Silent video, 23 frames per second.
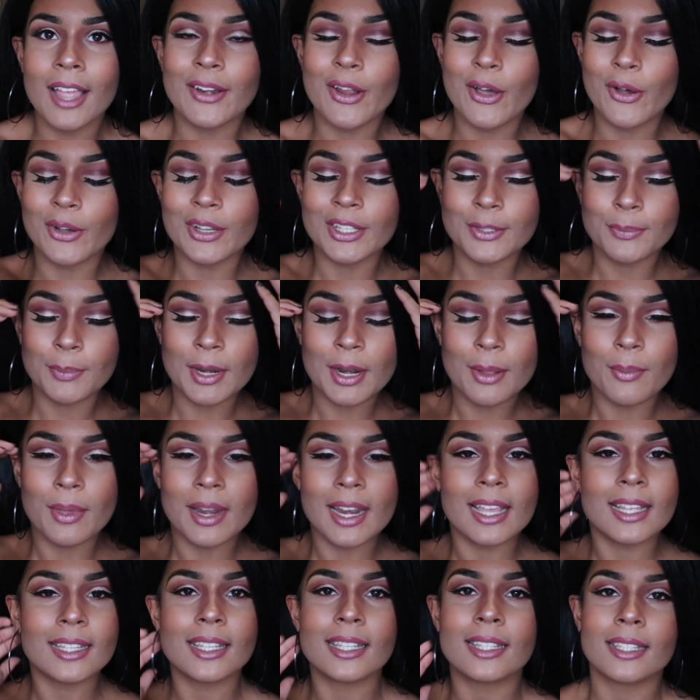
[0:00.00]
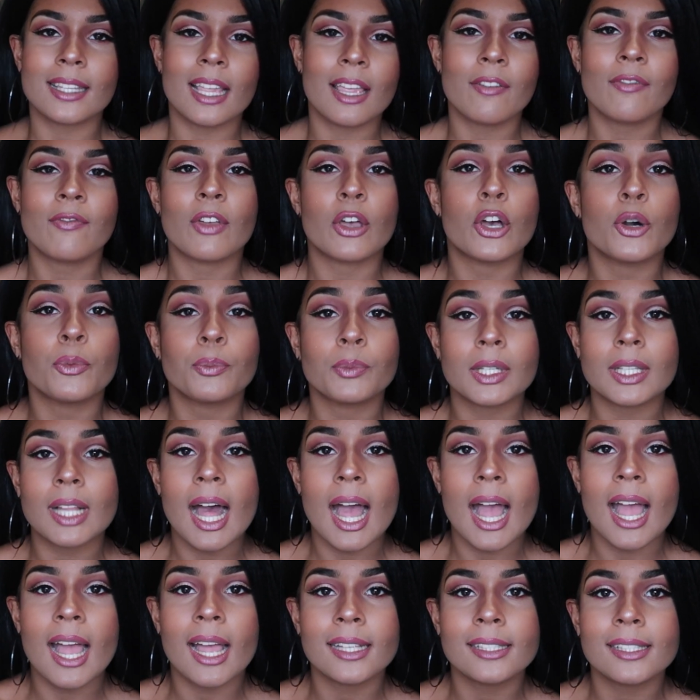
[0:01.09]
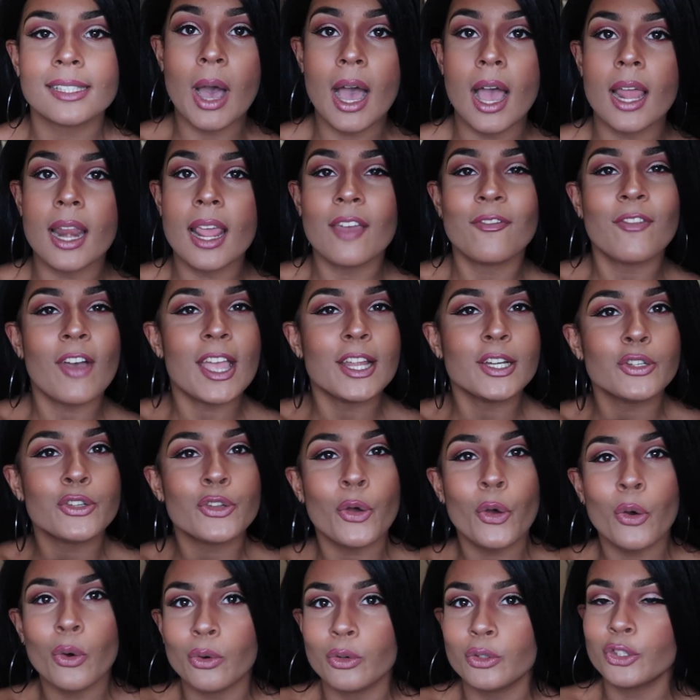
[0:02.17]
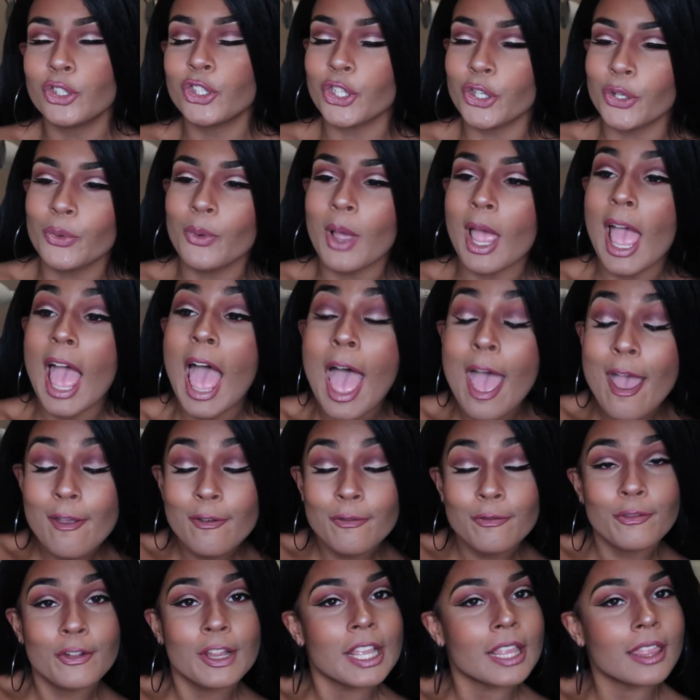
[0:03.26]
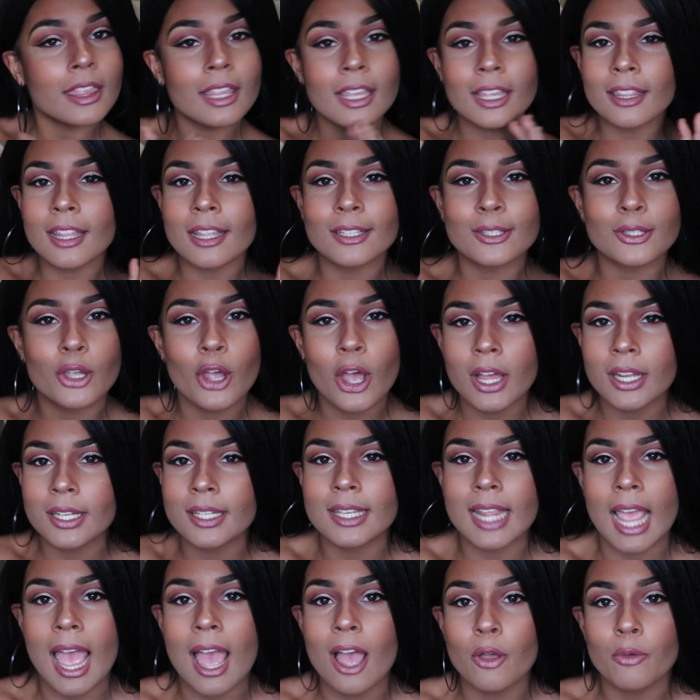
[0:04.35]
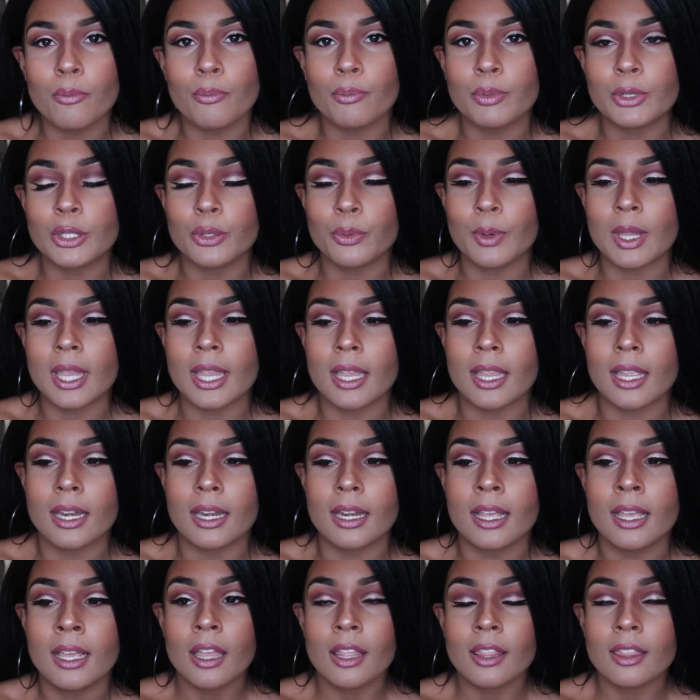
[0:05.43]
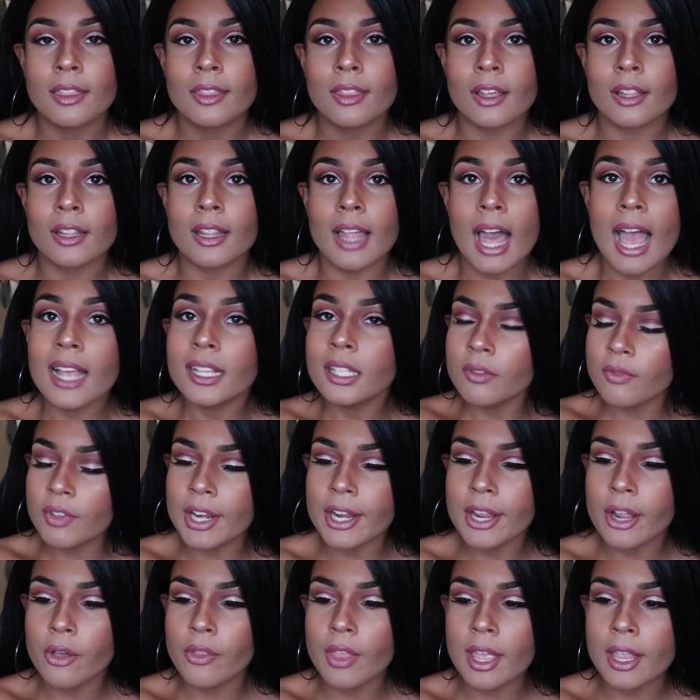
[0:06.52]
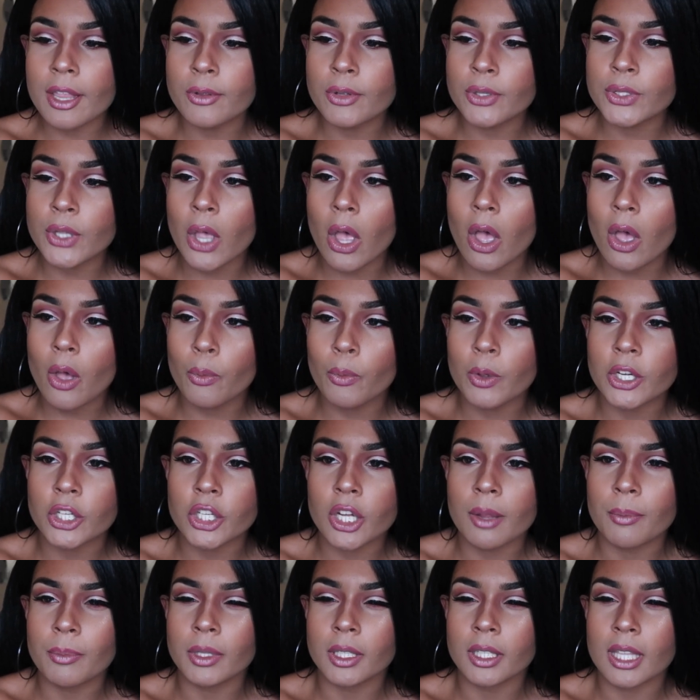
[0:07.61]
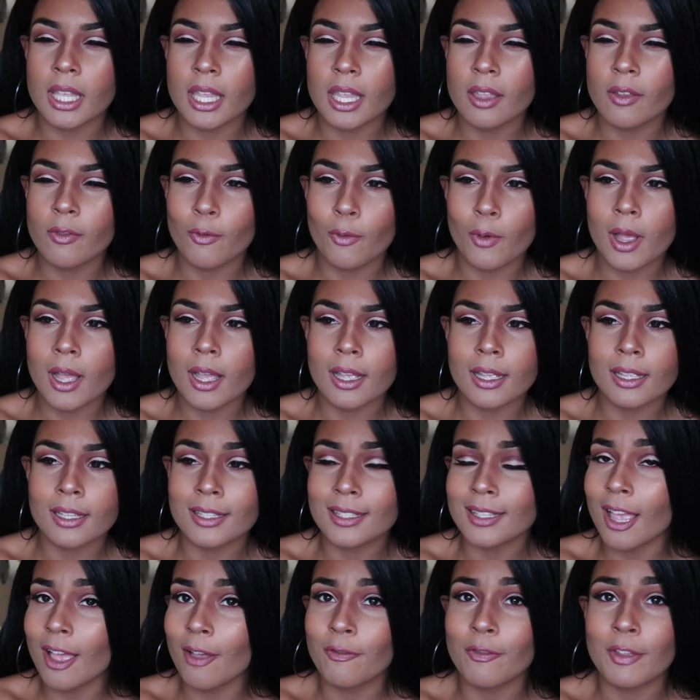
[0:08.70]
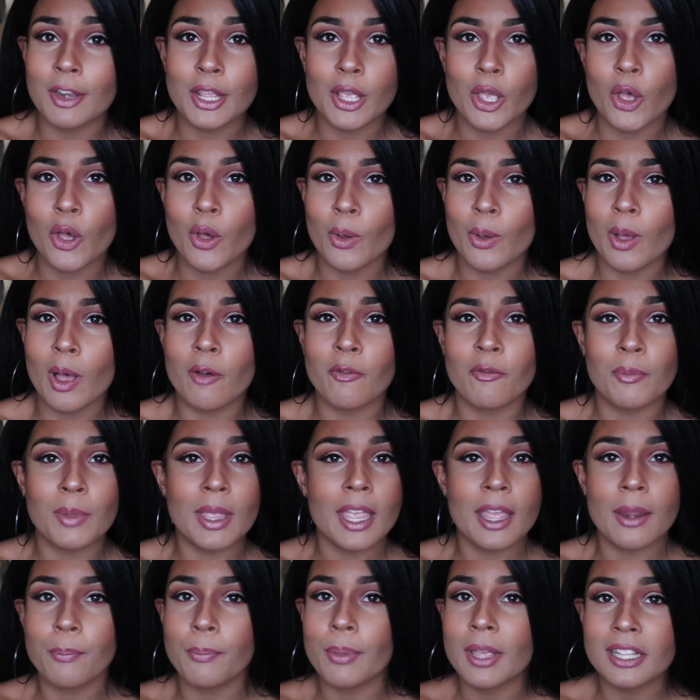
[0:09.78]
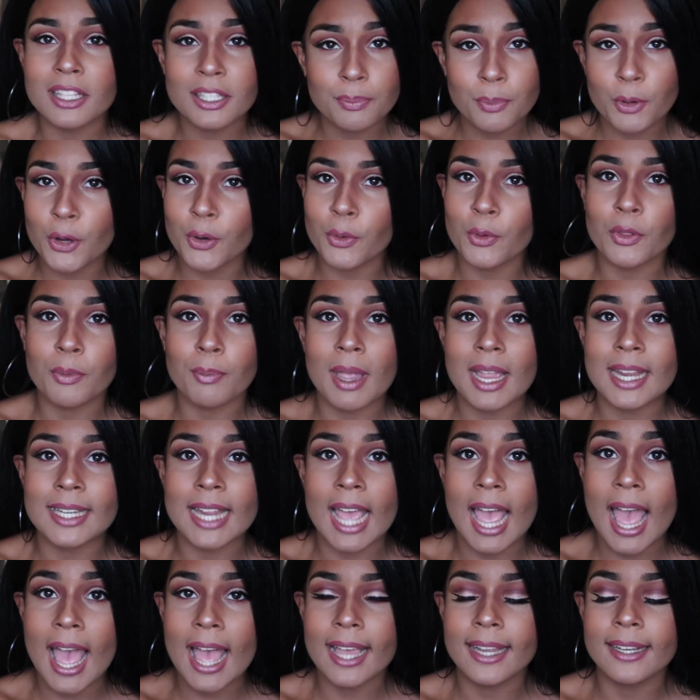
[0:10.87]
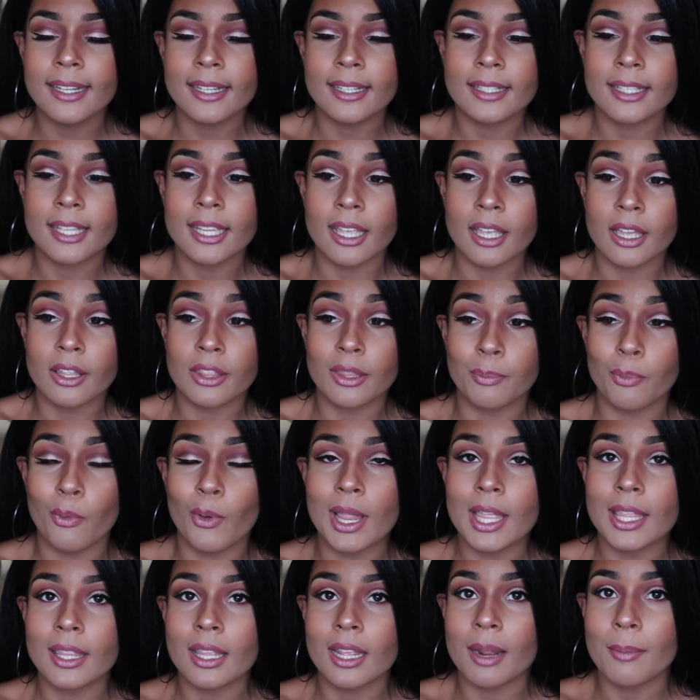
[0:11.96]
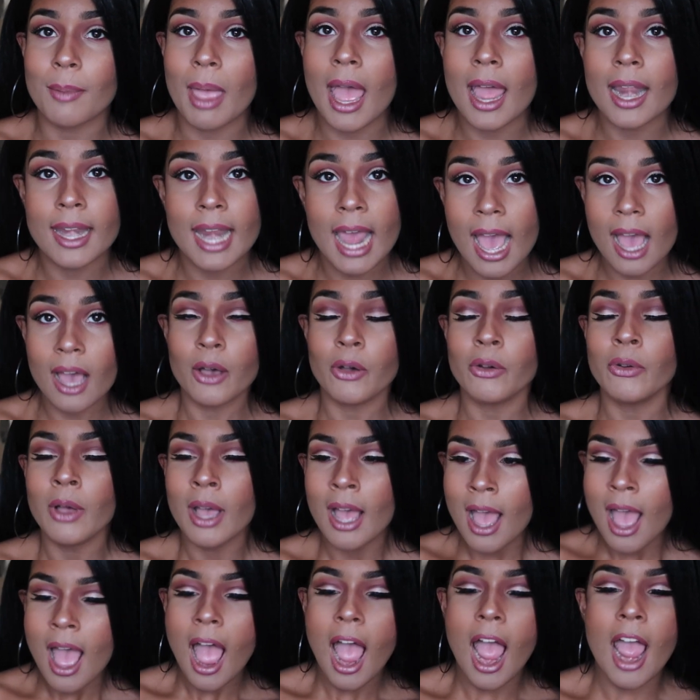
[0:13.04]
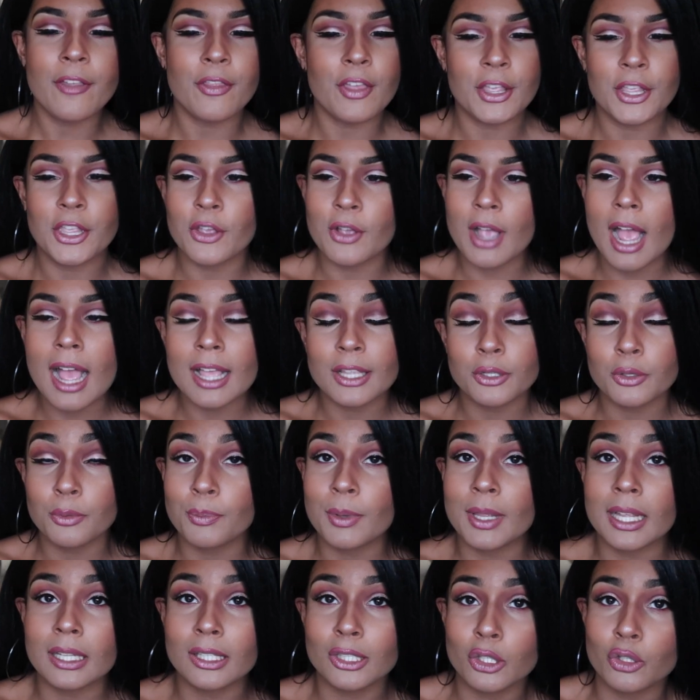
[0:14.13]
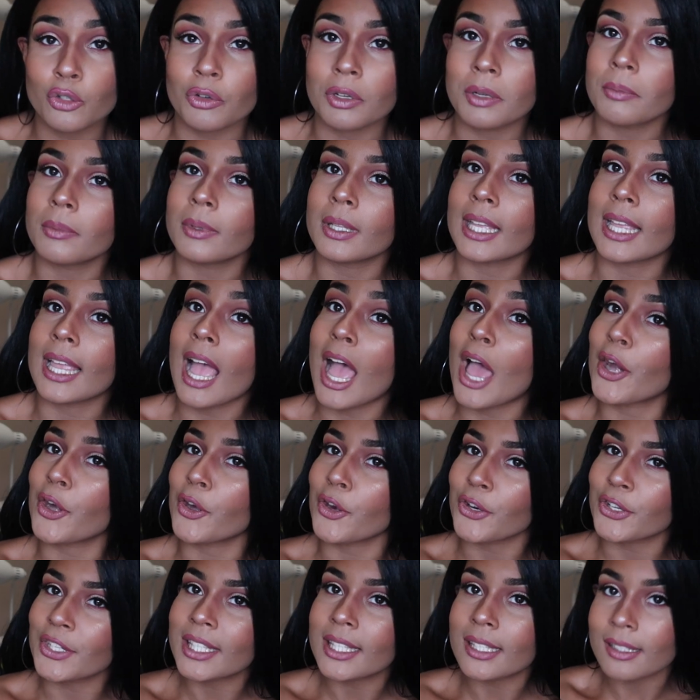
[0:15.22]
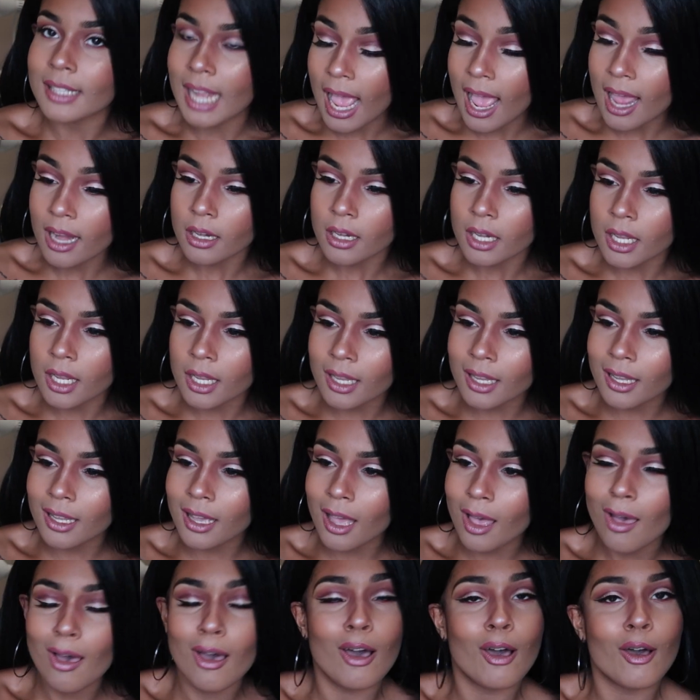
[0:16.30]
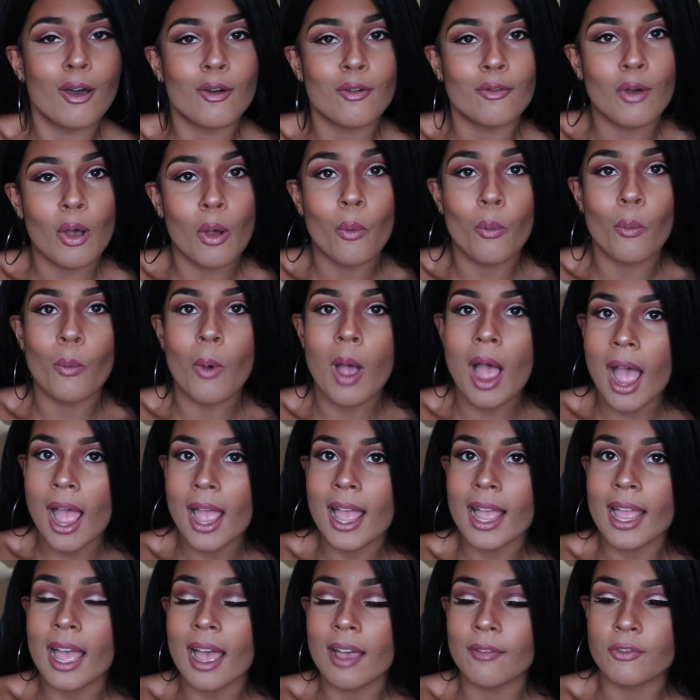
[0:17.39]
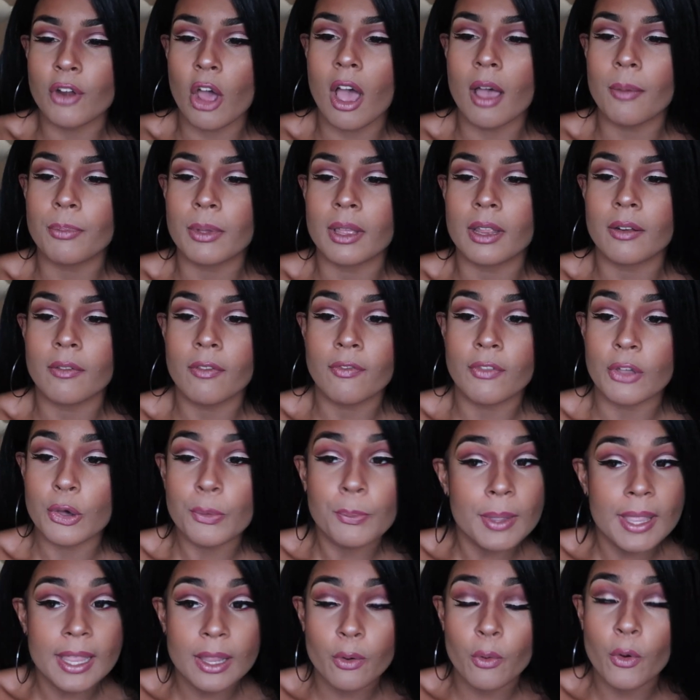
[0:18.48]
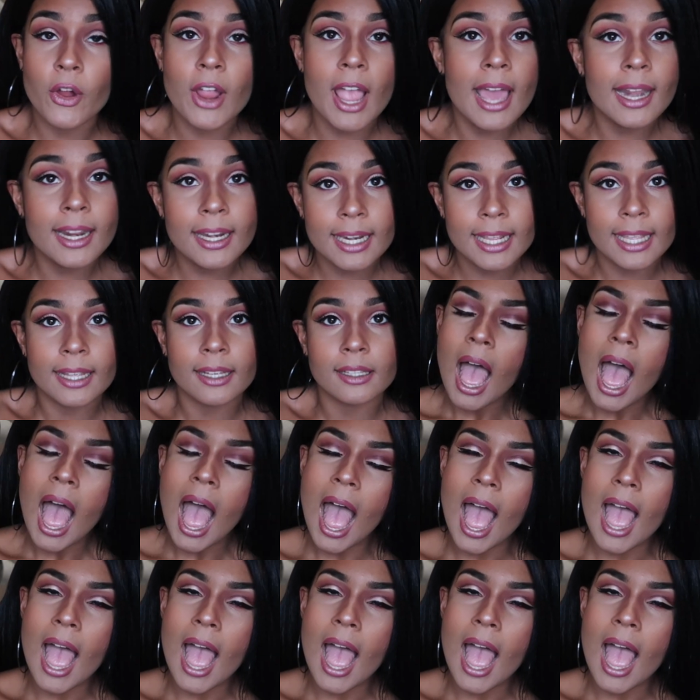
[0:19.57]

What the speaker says: know it's been a minute since I filmed last, but if I told you everything that's gone down between the last video that you saw, which I believe was a video of me in Pittsburgh with my dad, to the point that I'm at now, I think you guys would be extremely understanding of why I have not been filming or editing.